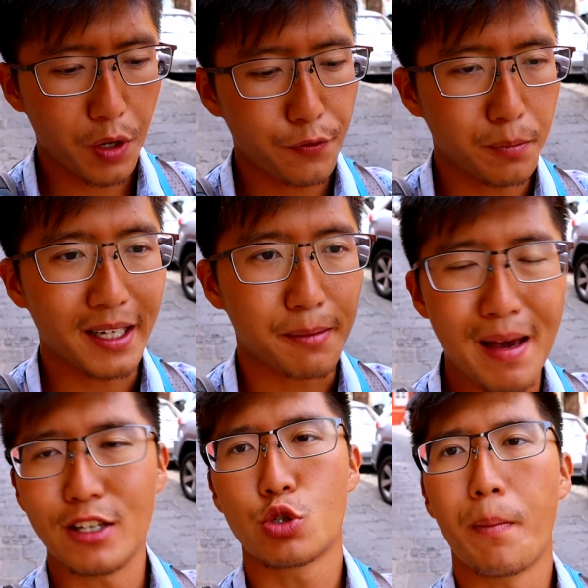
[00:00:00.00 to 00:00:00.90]
from like
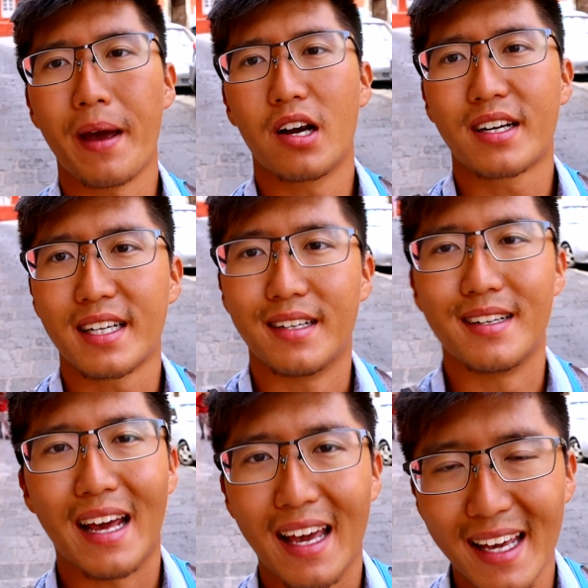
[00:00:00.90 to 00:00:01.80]

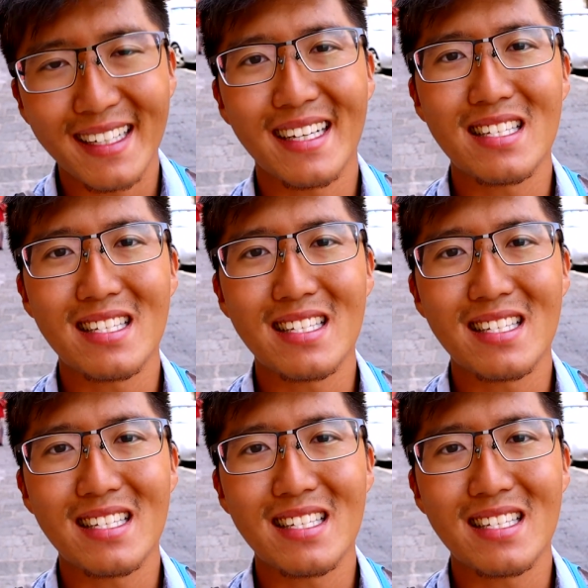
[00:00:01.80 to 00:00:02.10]
Mesoamerican Indian